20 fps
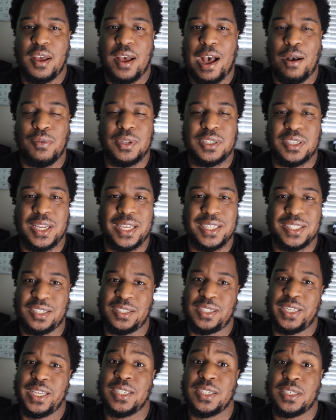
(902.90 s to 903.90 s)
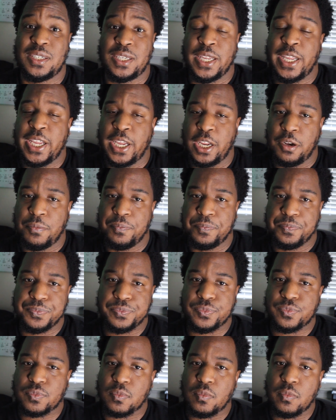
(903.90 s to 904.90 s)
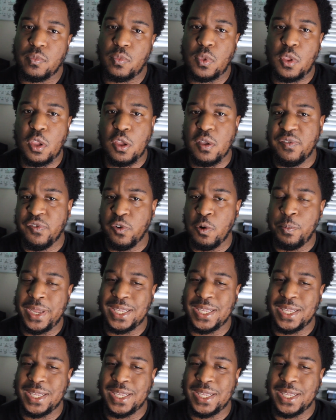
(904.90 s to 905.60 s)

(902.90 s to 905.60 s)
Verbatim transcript: I would say 16, for